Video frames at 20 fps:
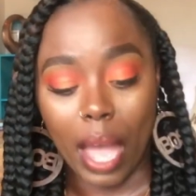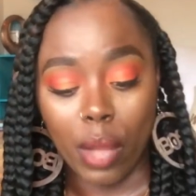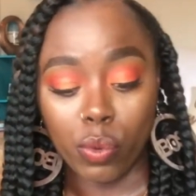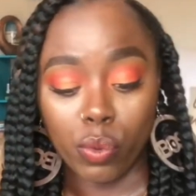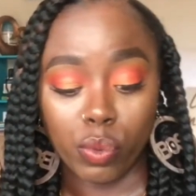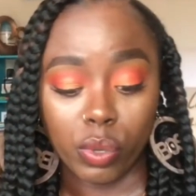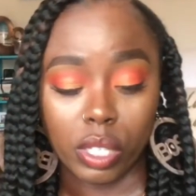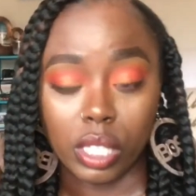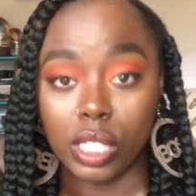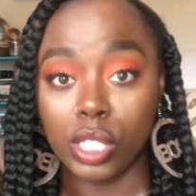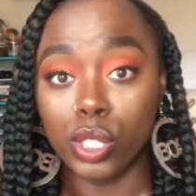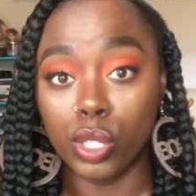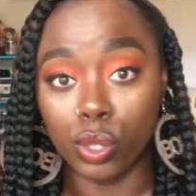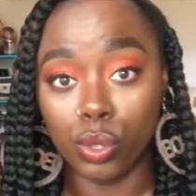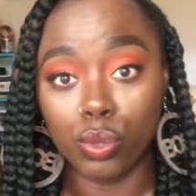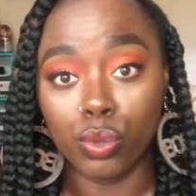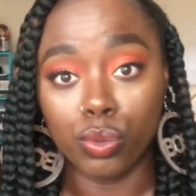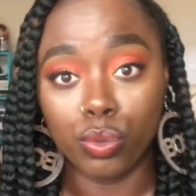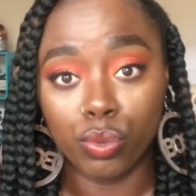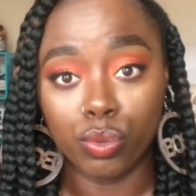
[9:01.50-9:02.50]
I really
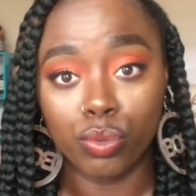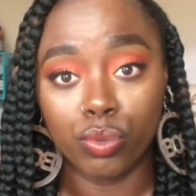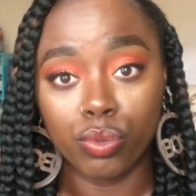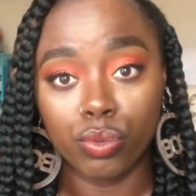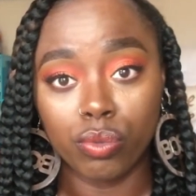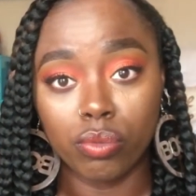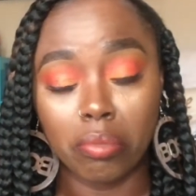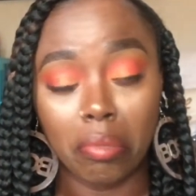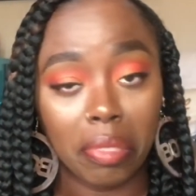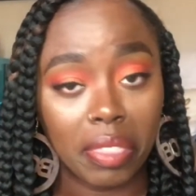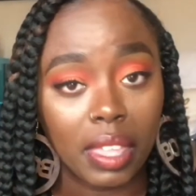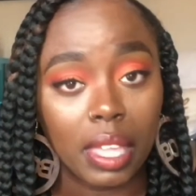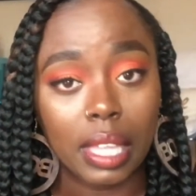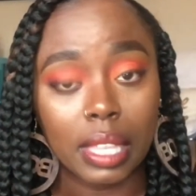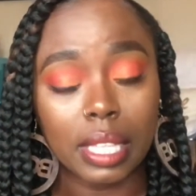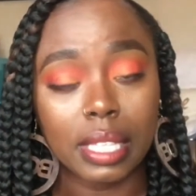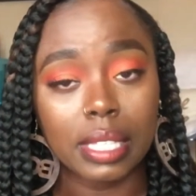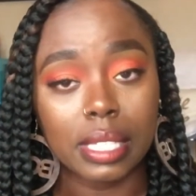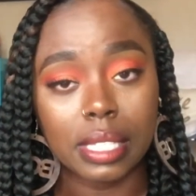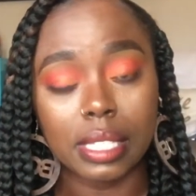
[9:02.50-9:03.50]
do
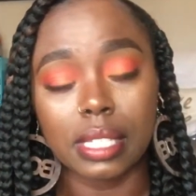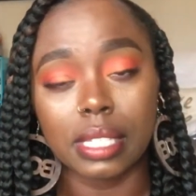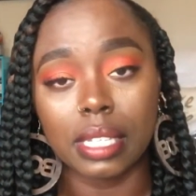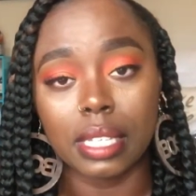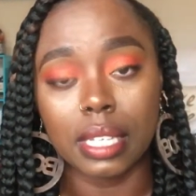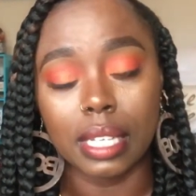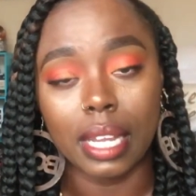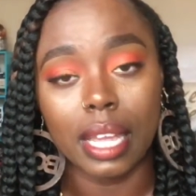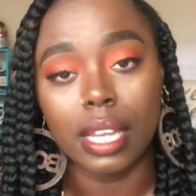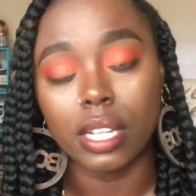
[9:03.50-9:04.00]
think that this is a good